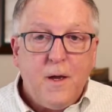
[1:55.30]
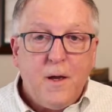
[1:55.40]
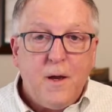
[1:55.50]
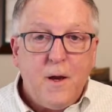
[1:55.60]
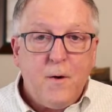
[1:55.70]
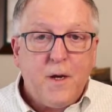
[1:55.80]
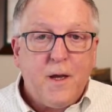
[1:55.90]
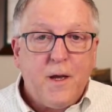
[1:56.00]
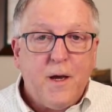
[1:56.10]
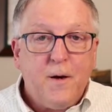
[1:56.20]
here
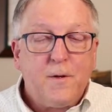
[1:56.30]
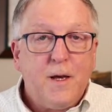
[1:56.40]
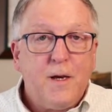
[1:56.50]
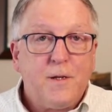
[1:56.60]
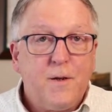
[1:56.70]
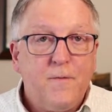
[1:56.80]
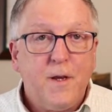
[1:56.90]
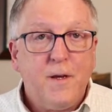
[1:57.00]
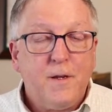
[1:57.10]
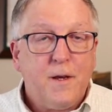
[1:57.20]
we go, test of
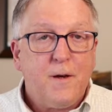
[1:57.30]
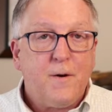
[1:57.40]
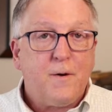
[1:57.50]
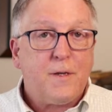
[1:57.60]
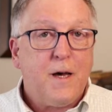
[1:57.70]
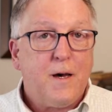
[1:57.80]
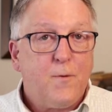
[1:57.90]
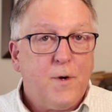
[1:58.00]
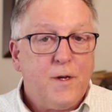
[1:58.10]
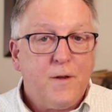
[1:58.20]
details. How do
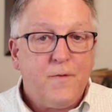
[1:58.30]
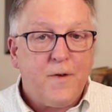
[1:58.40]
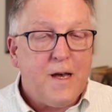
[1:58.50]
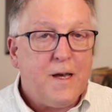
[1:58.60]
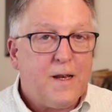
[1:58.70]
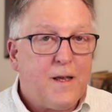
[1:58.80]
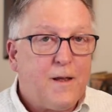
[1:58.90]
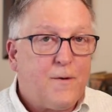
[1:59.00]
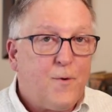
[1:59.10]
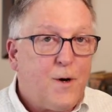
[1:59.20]
we define
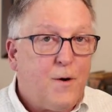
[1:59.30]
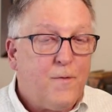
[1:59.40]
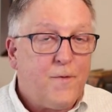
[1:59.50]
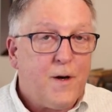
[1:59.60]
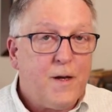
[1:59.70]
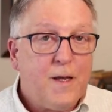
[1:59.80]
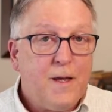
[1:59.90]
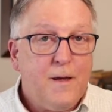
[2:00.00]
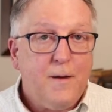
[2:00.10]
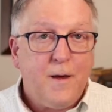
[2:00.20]
it? Well,
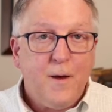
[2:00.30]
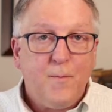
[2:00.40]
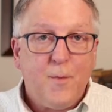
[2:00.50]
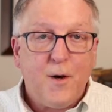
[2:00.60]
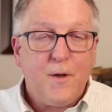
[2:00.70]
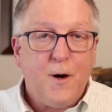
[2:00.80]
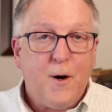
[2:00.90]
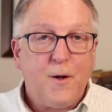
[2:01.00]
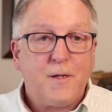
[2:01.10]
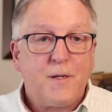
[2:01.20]
funny, but the
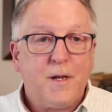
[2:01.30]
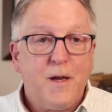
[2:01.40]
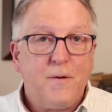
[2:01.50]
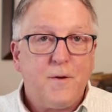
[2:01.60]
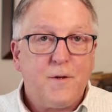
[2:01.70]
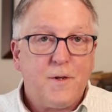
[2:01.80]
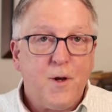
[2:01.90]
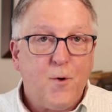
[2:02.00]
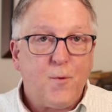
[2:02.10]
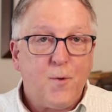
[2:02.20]
audit standards
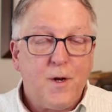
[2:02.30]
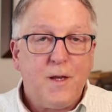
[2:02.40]
don't really